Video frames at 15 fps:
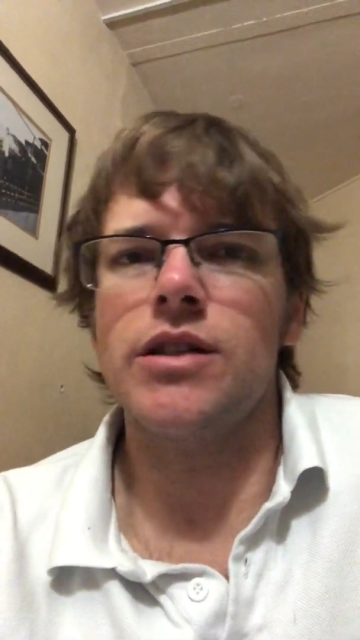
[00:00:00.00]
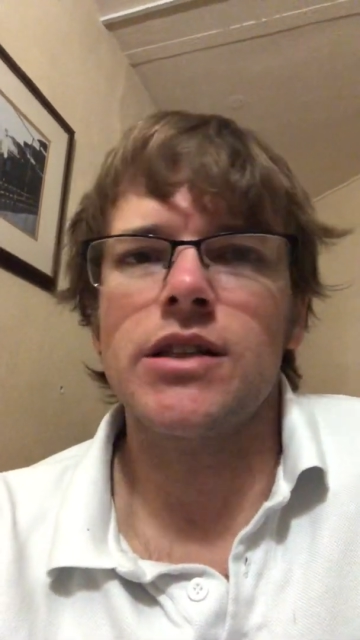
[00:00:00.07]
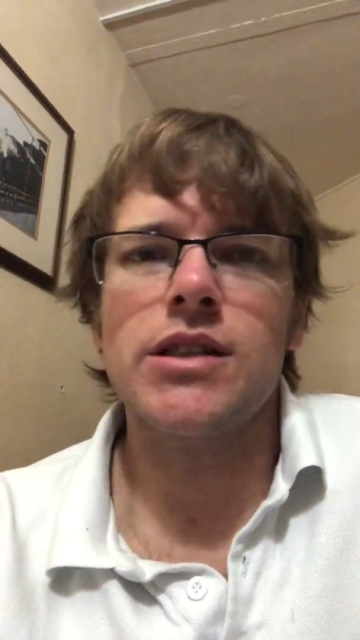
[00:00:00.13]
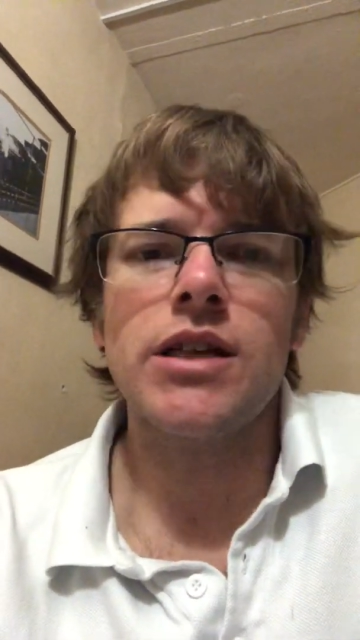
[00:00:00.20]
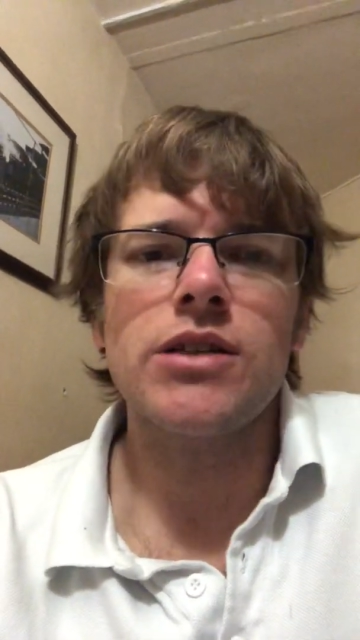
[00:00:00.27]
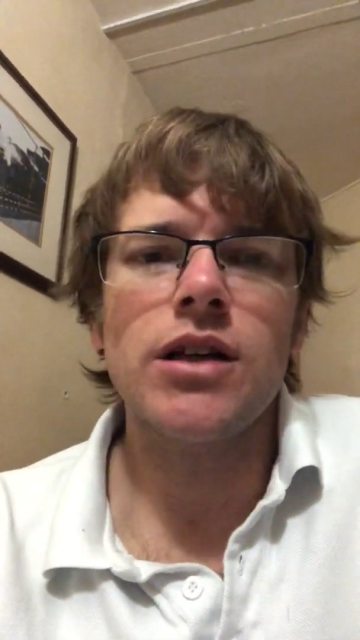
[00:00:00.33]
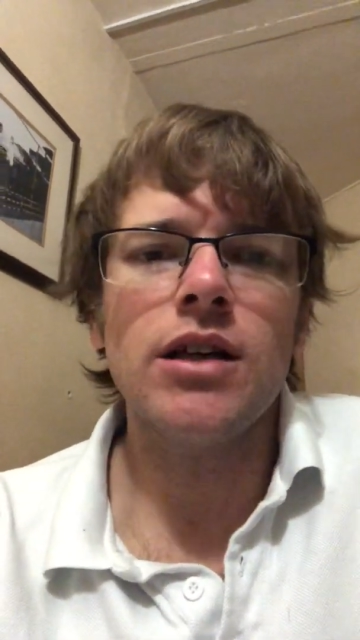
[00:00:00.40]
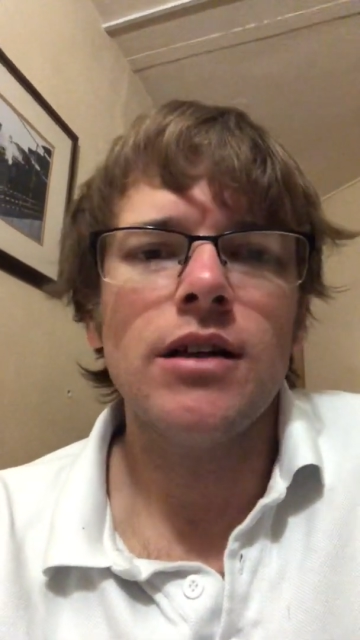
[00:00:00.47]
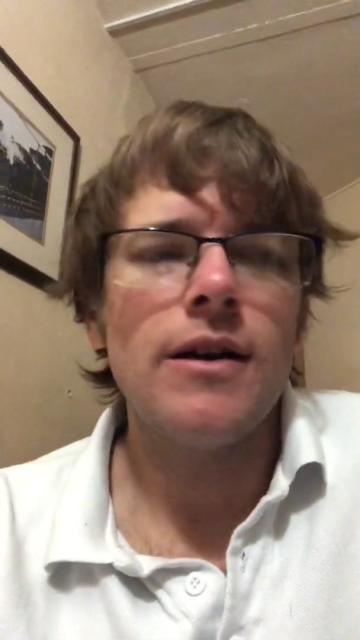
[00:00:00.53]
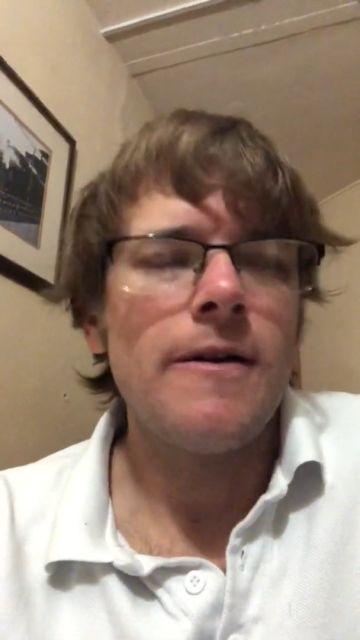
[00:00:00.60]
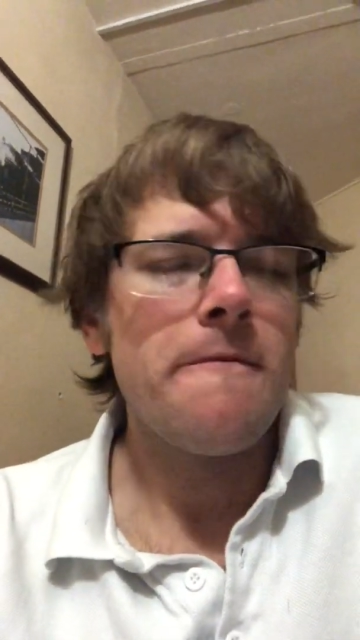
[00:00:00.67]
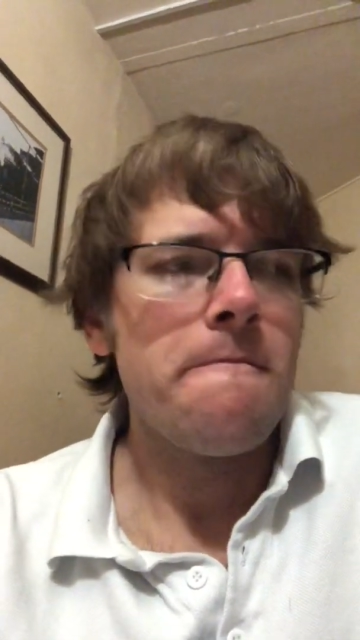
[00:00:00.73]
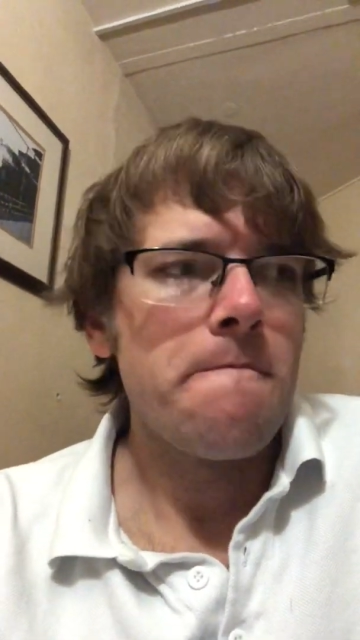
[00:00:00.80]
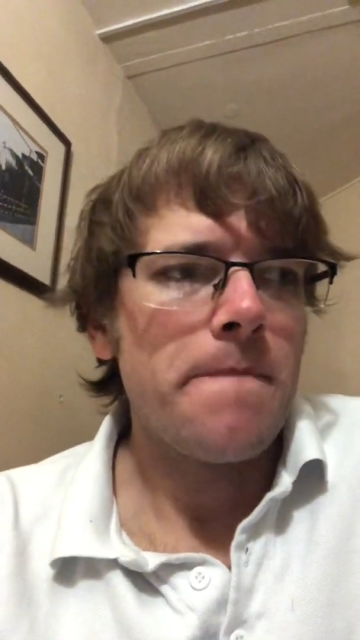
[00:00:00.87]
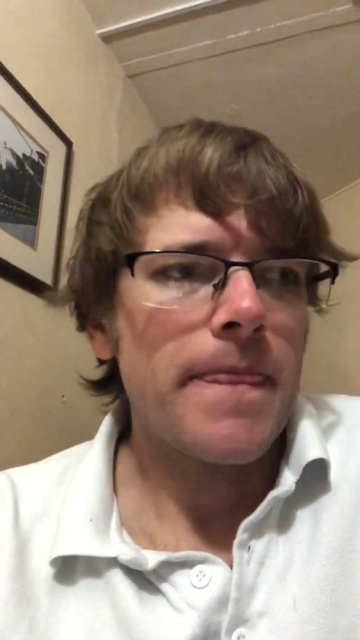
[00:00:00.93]
etc.
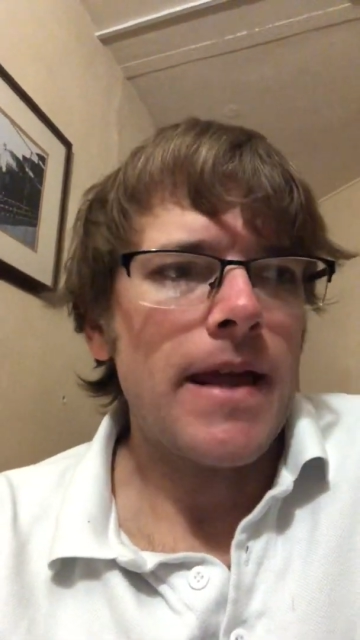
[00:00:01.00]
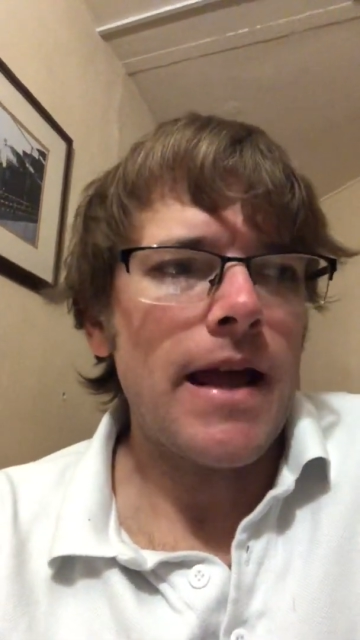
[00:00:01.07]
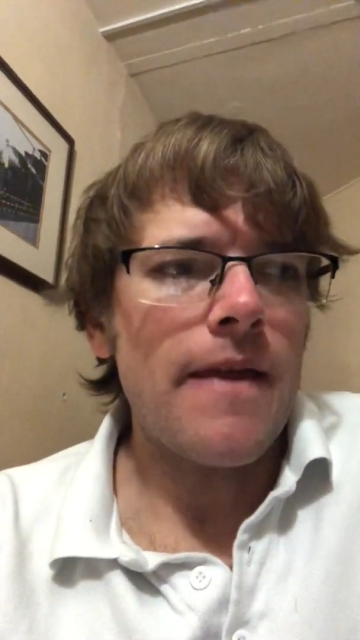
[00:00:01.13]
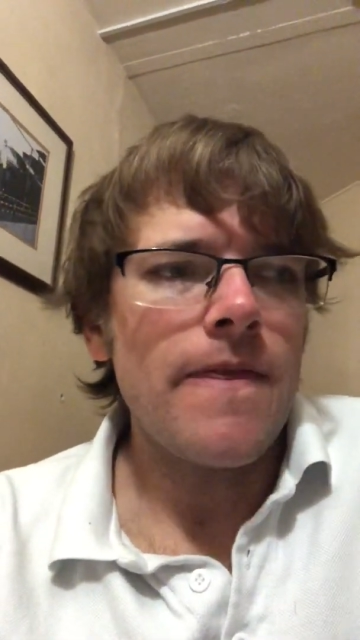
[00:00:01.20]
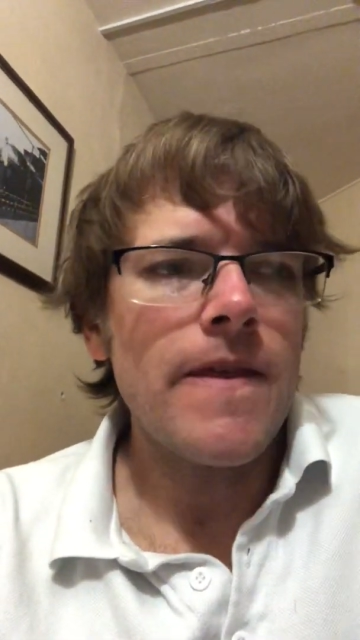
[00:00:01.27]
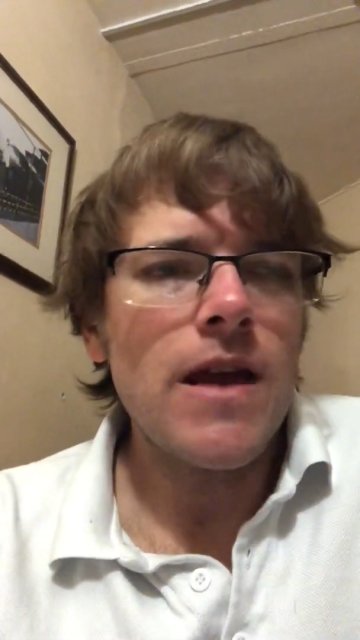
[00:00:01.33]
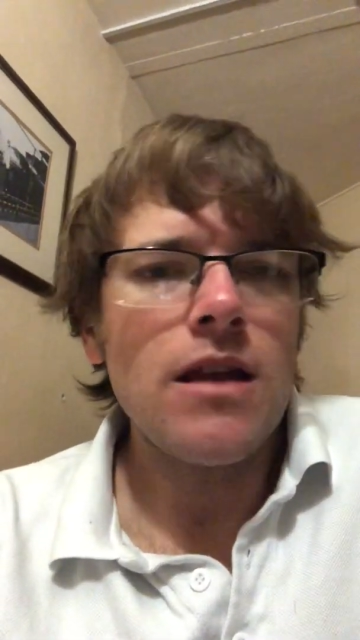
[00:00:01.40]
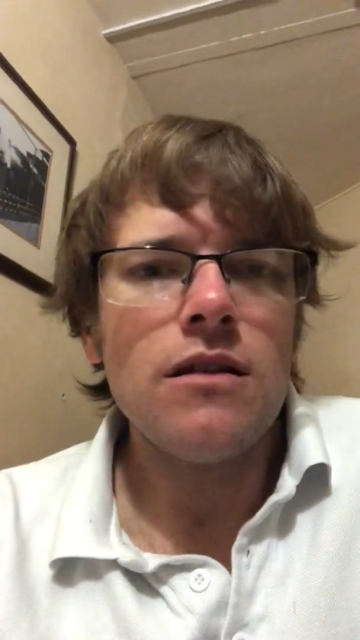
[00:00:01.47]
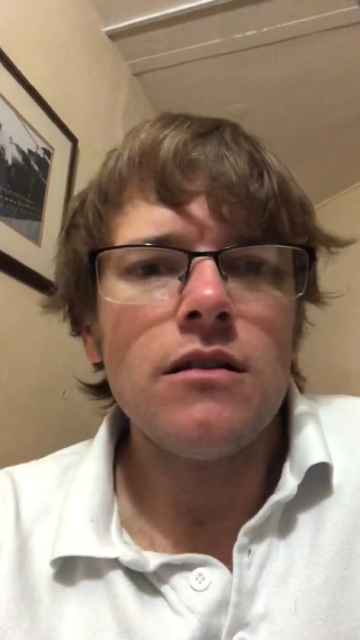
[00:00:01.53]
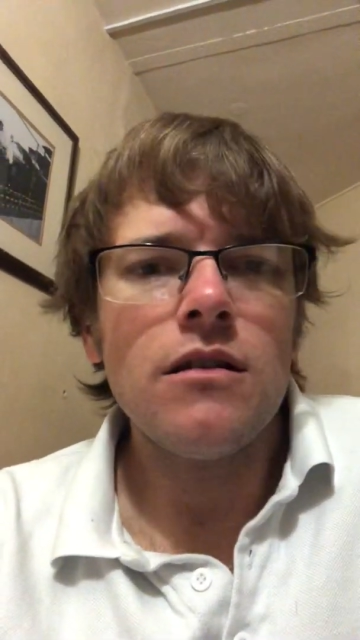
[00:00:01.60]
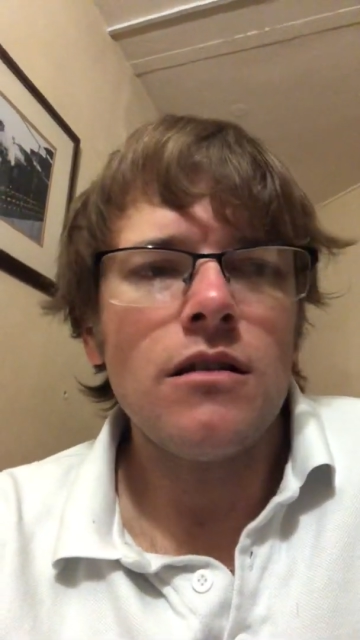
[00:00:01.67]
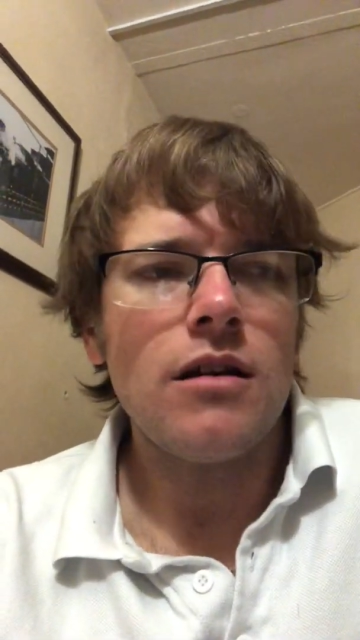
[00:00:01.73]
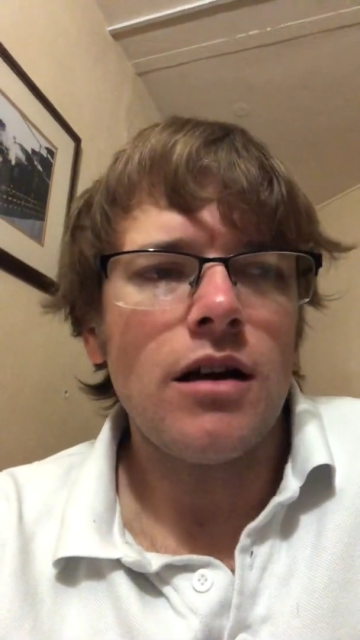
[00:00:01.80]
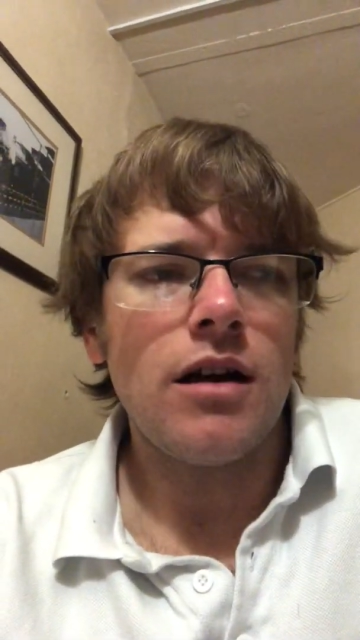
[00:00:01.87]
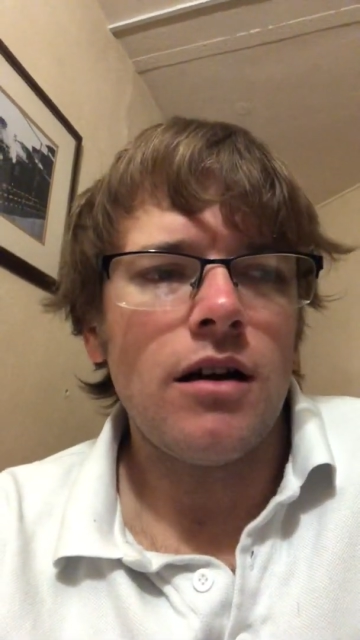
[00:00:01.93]
And then